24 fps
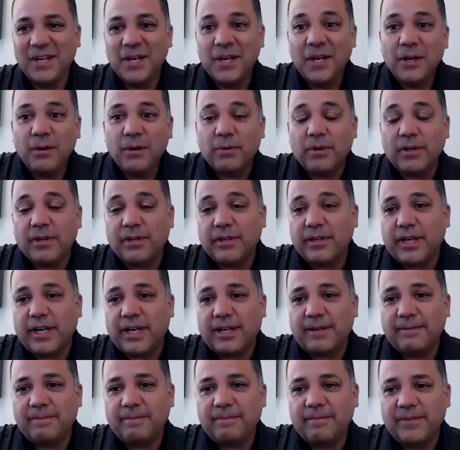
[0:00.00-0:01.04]
Well,
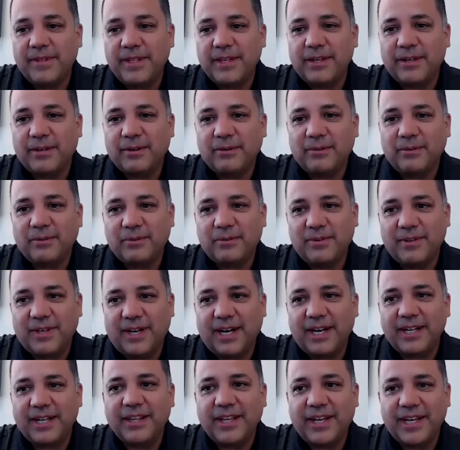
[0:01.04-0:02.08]

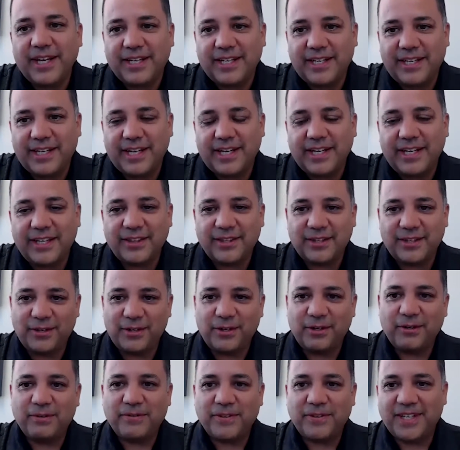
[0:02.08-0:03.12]
I like getting the
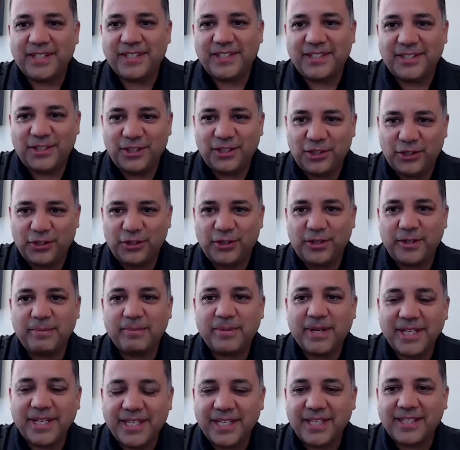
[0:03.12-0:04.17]
Nerf guns and shooting
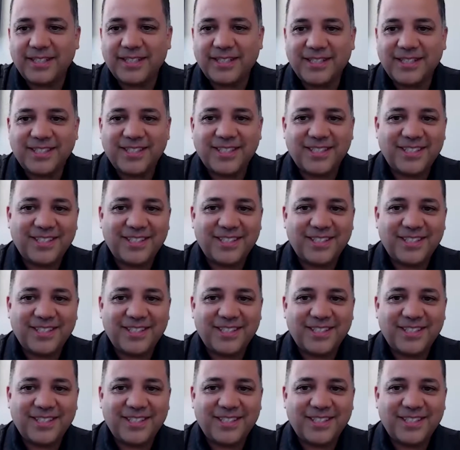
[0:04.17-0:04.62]
my kids.